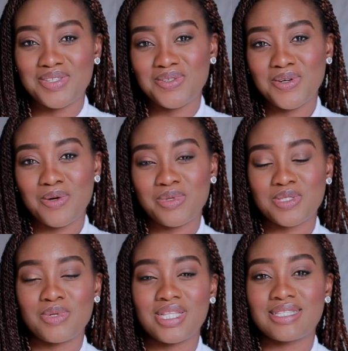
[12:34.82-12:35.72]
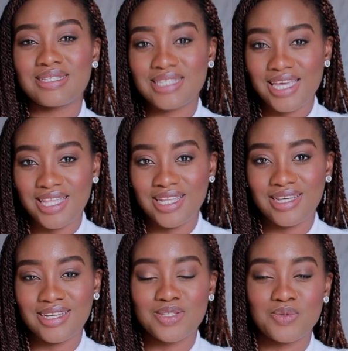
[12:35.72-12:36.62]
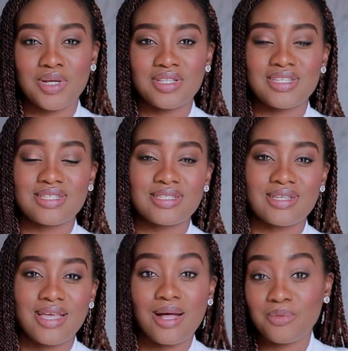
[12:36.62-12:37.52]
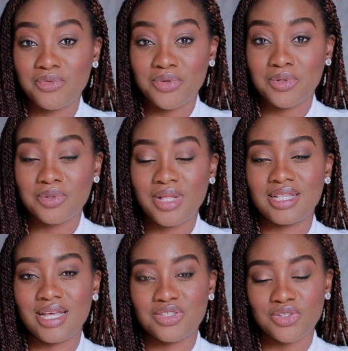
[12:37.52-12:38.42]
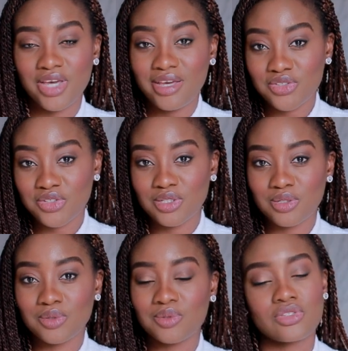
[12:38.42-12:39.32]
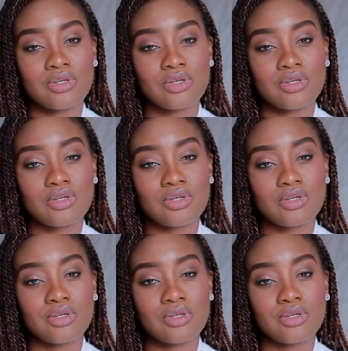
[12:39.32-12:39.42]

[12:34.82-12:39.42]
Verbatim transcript: do hope it's been entertaining as well as helpful and educational.